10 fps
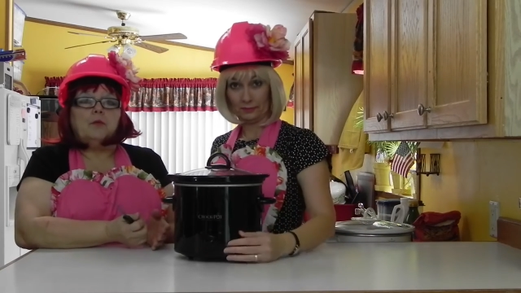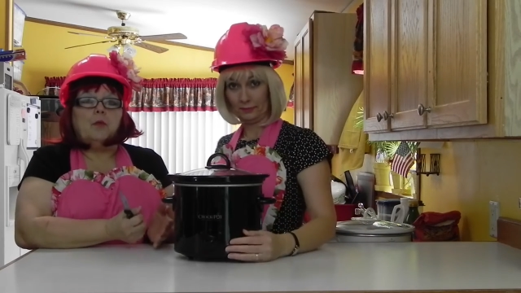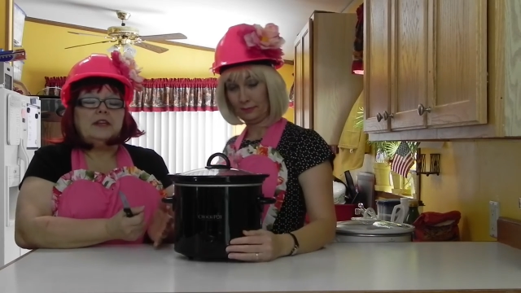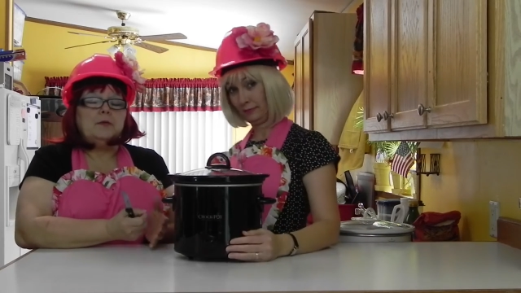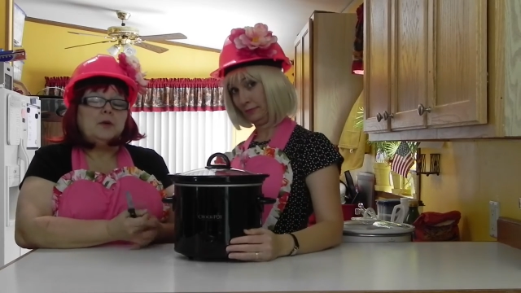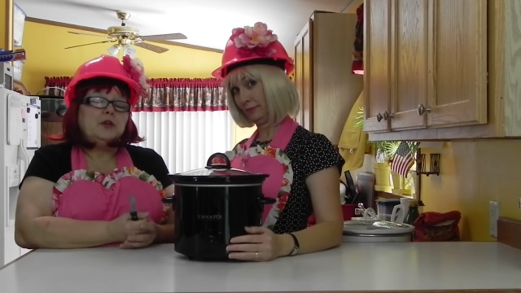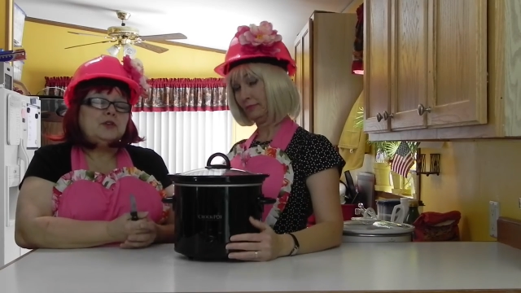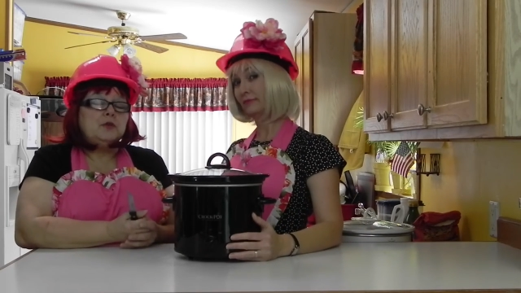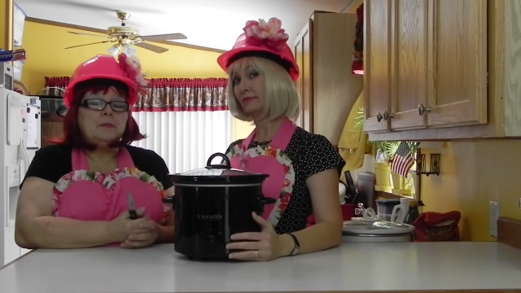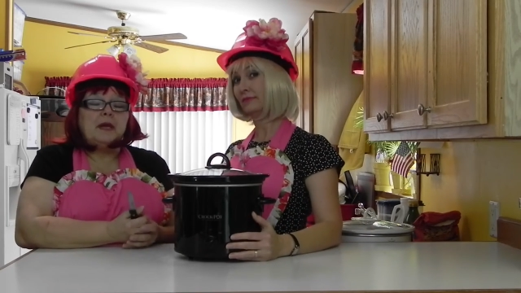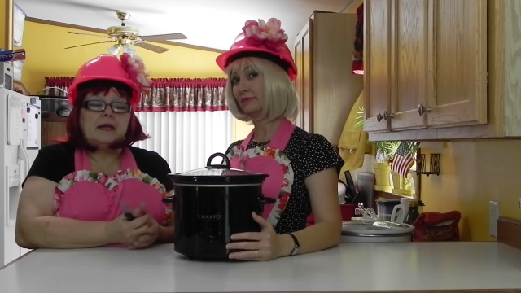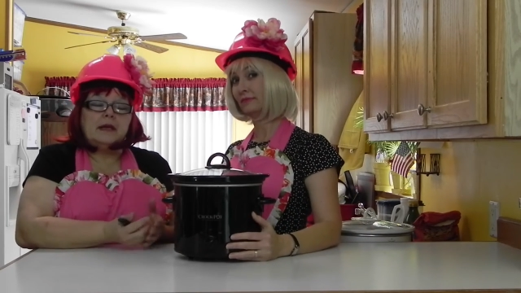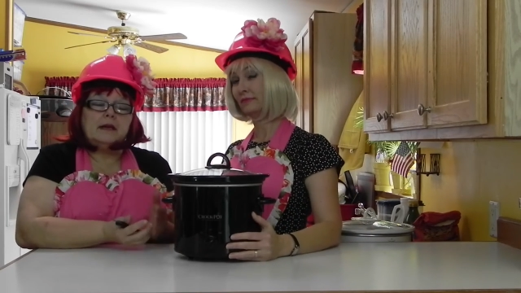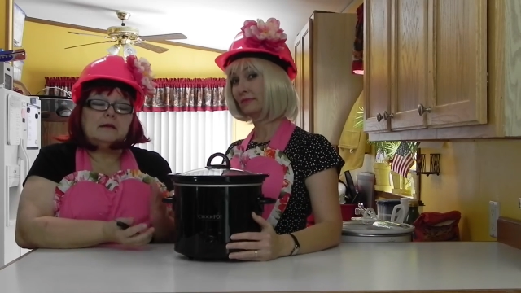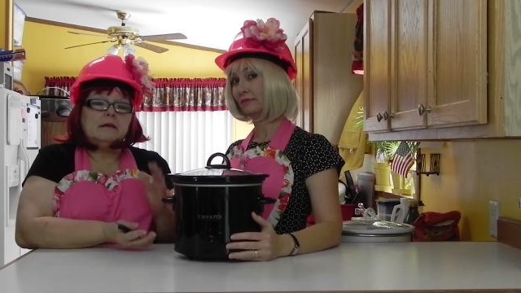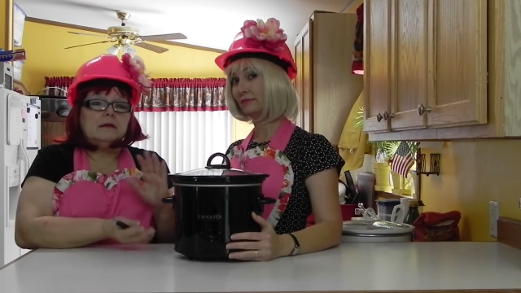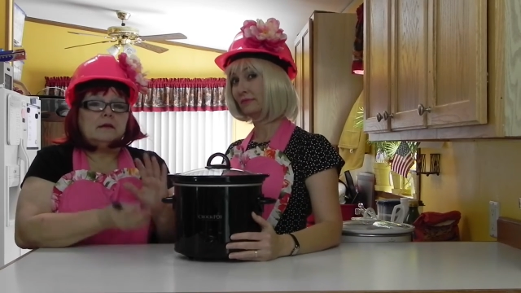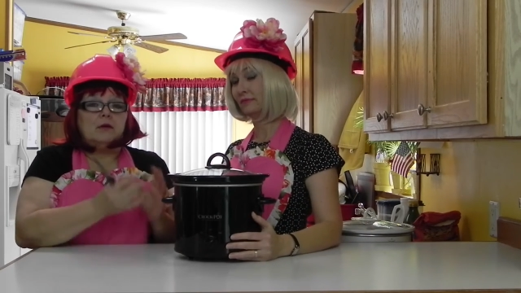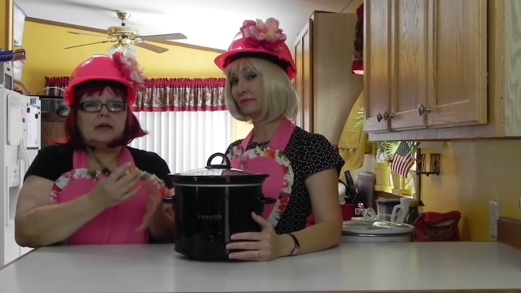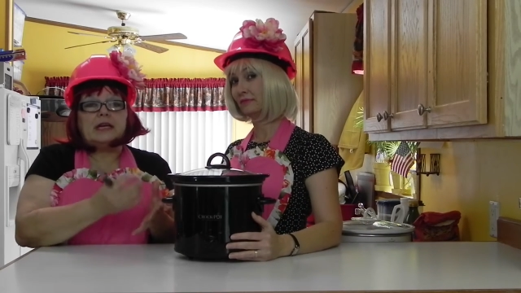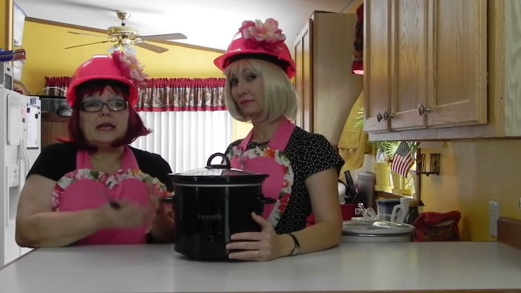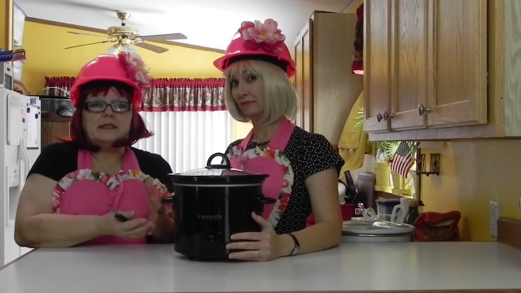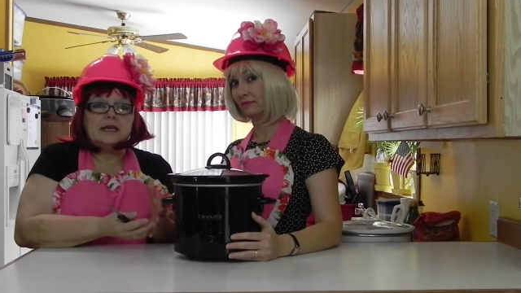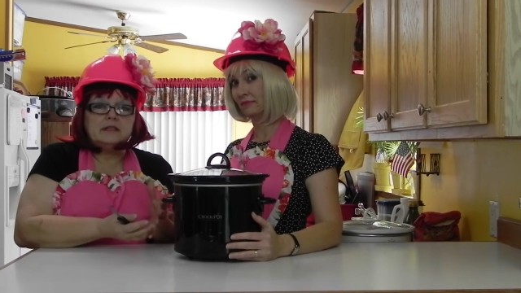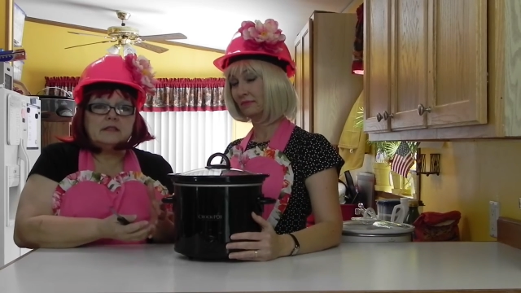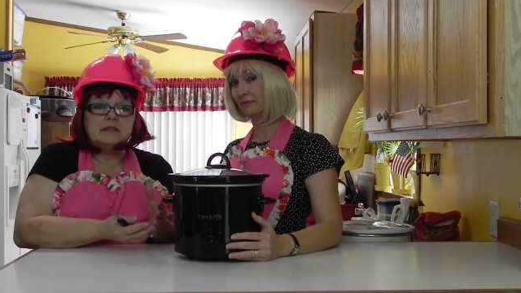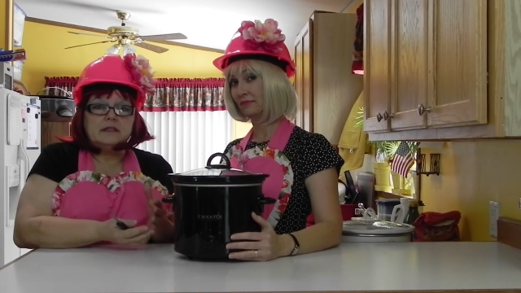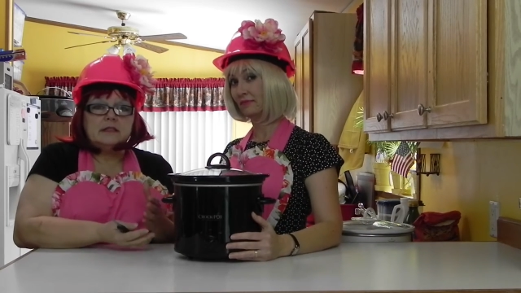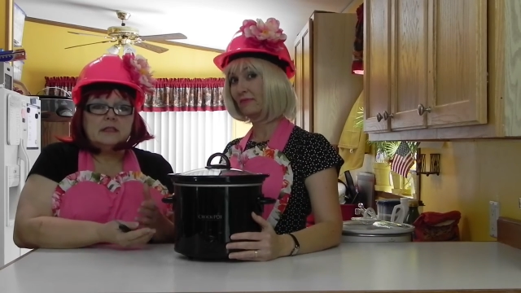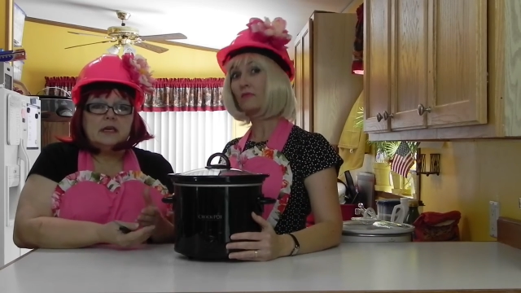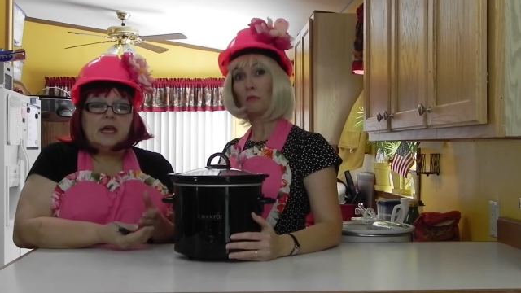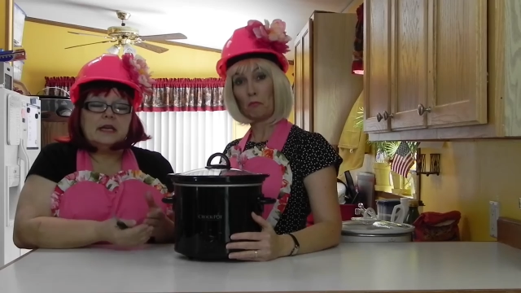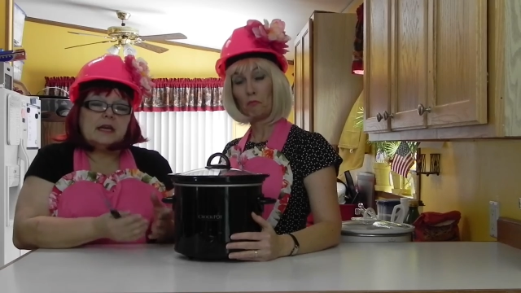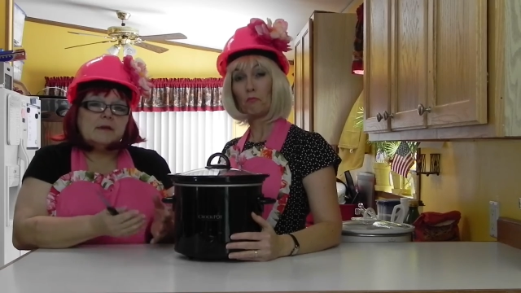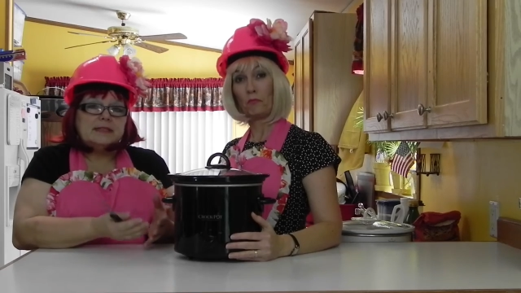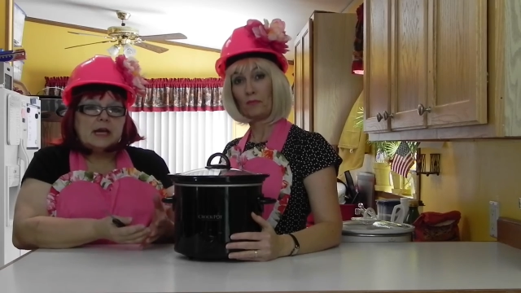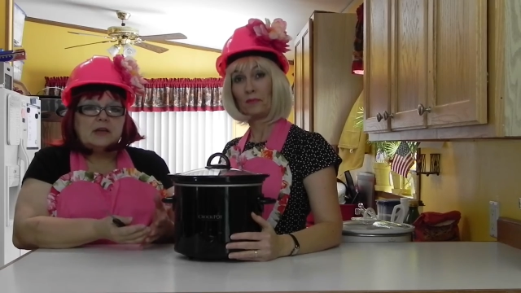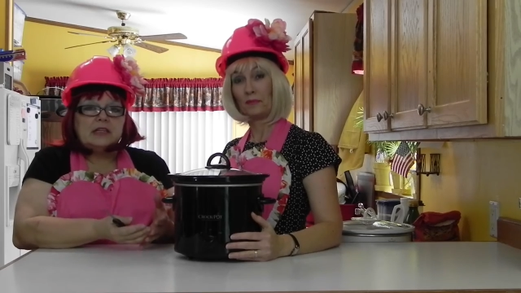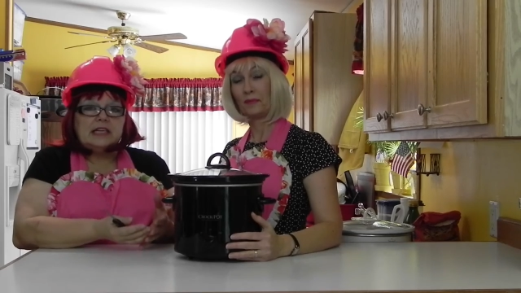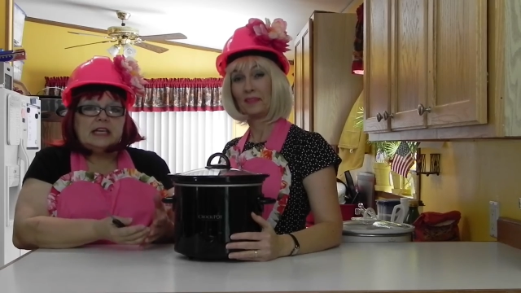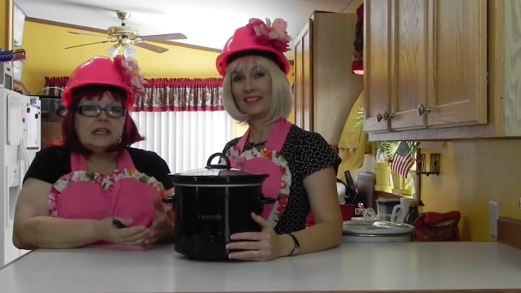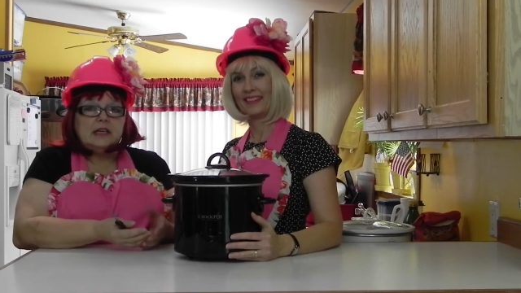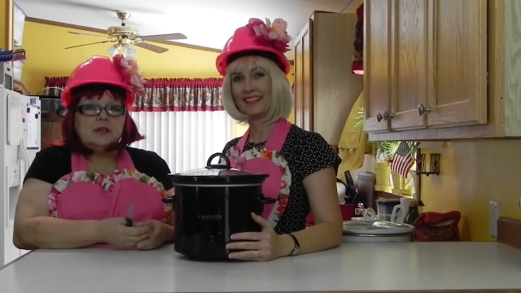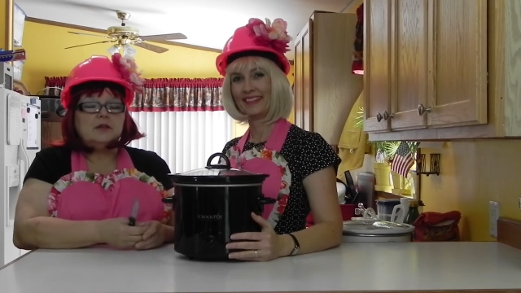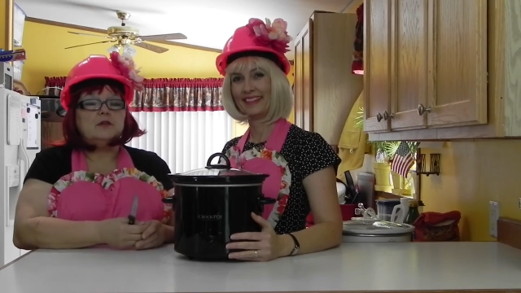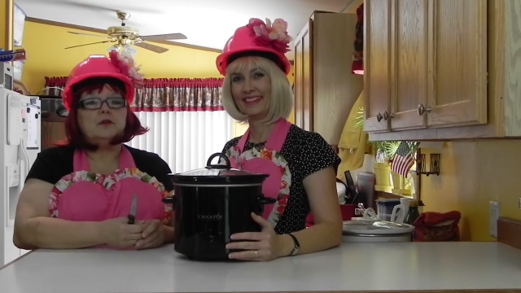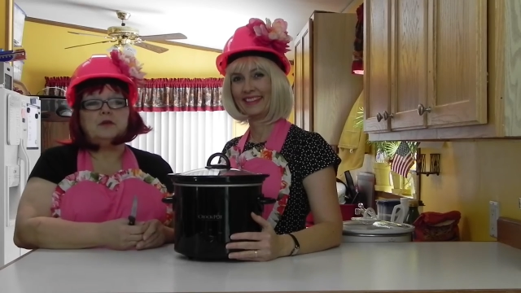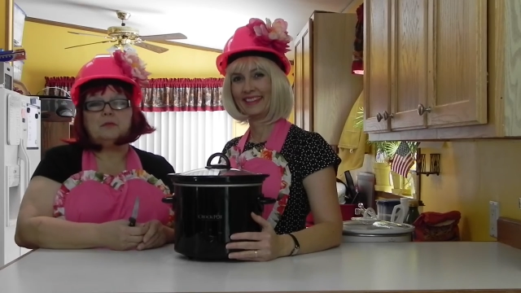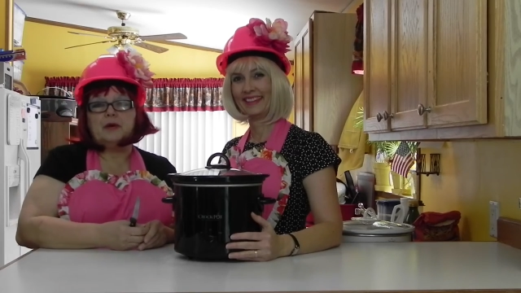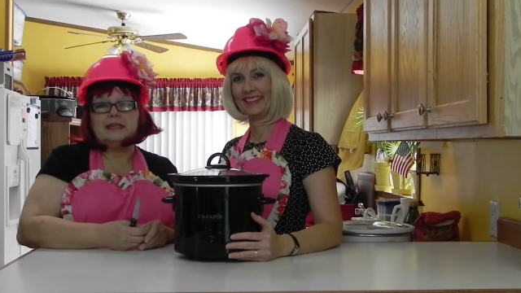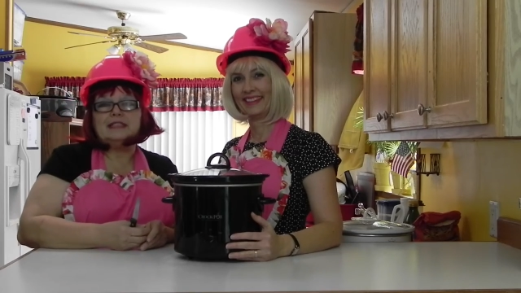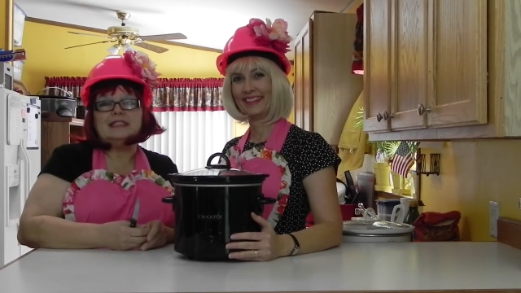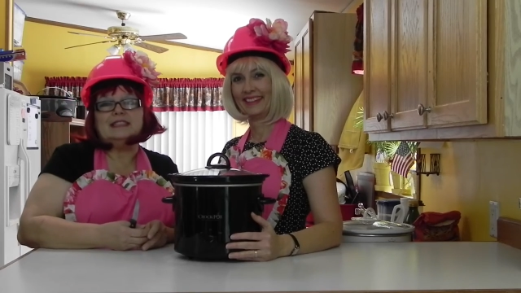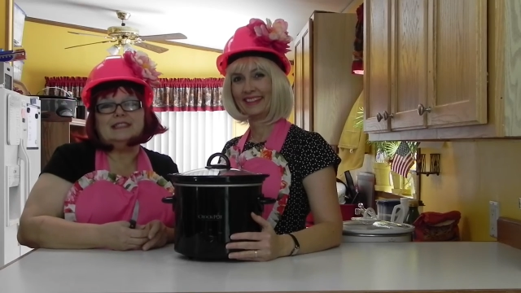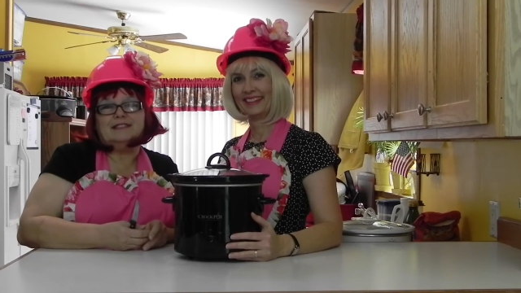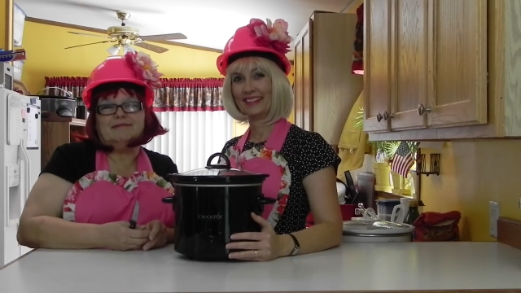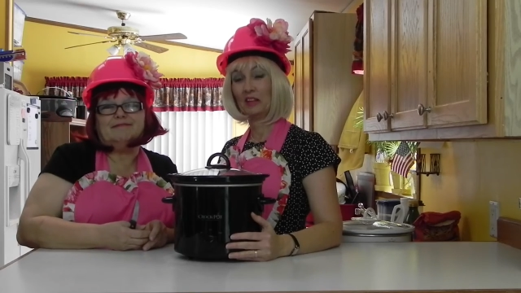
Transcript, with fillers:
Speaker 1: When you put a toothpick in or a cake tester and it comes out clean, you'll know your bread is done.